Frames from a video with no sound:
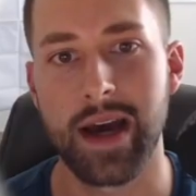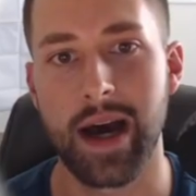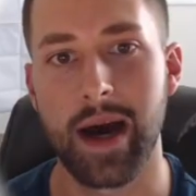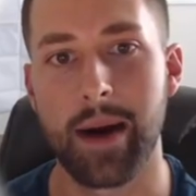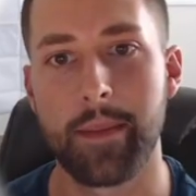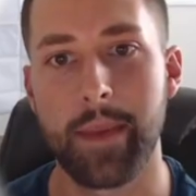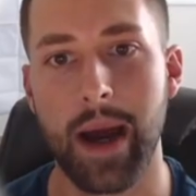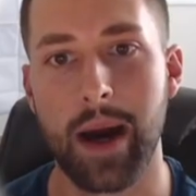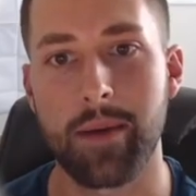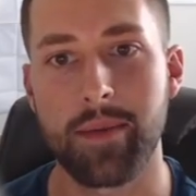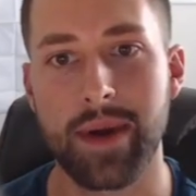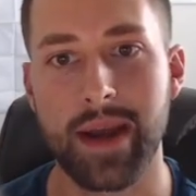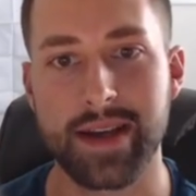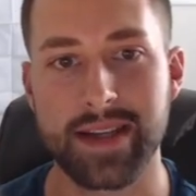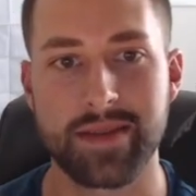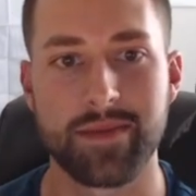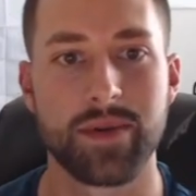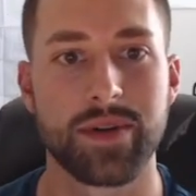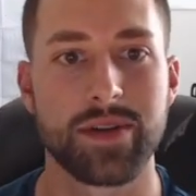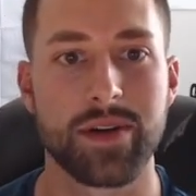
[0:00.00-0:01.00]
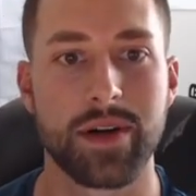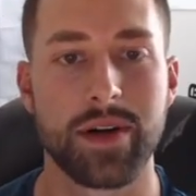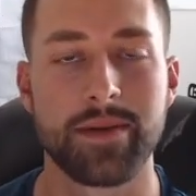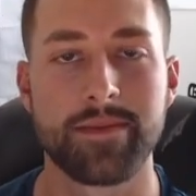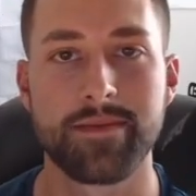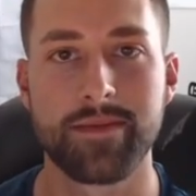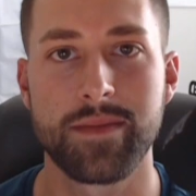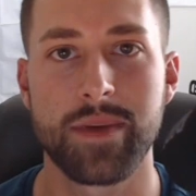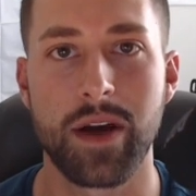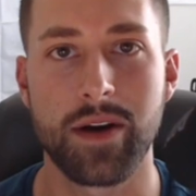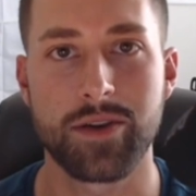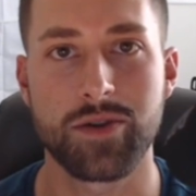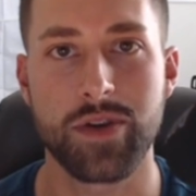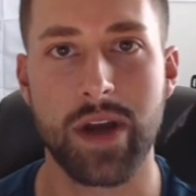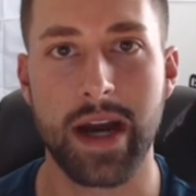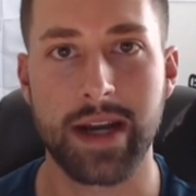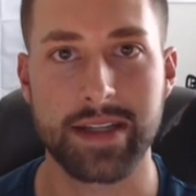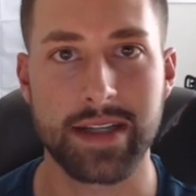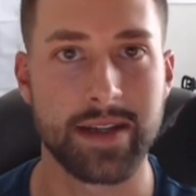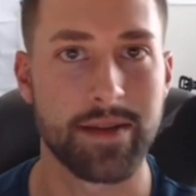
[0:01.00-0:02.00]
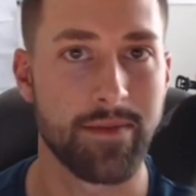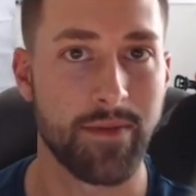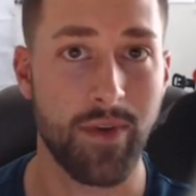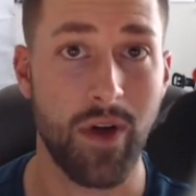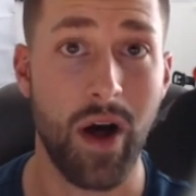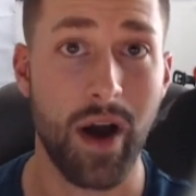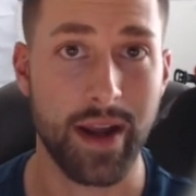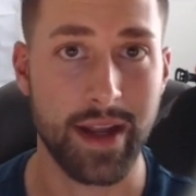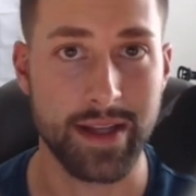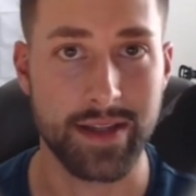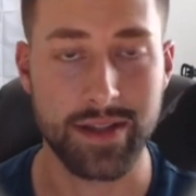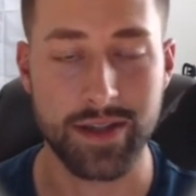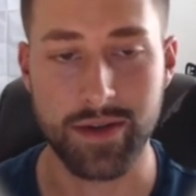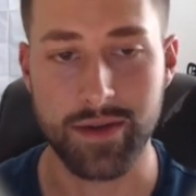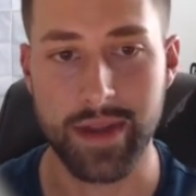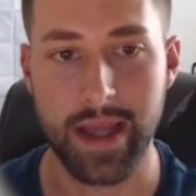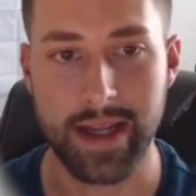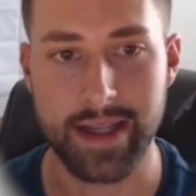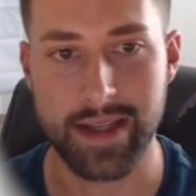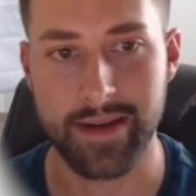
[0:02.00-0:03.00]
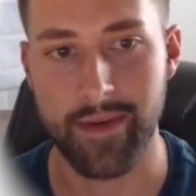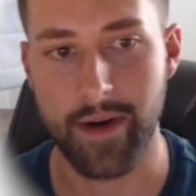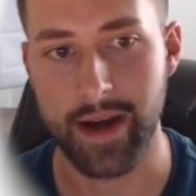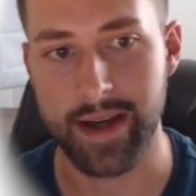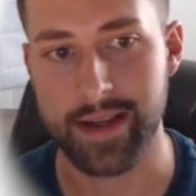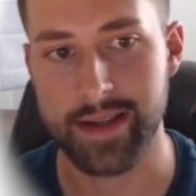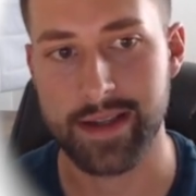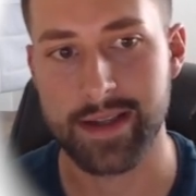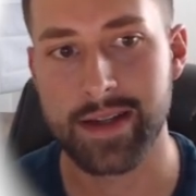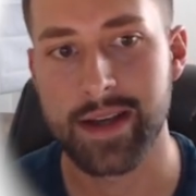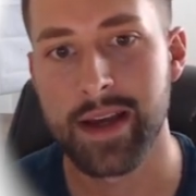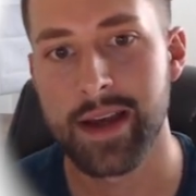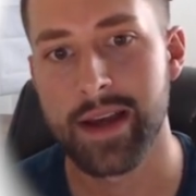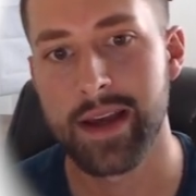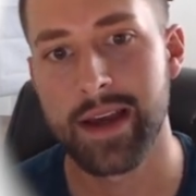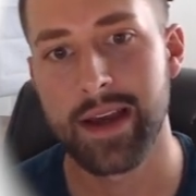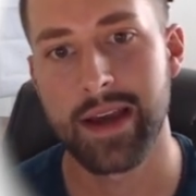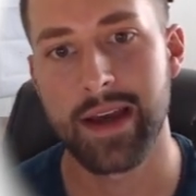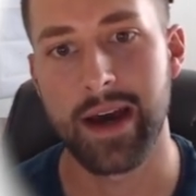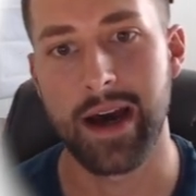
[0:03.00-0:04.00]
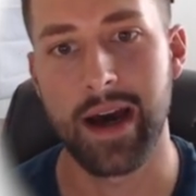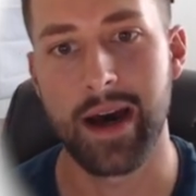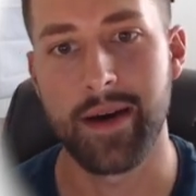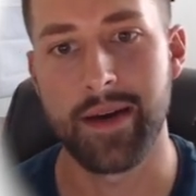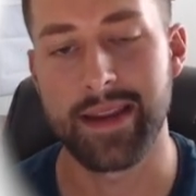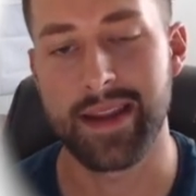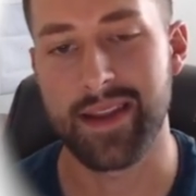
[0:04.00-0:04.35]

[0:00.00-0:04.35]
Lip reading: how customers are attracting and flocking to that device. And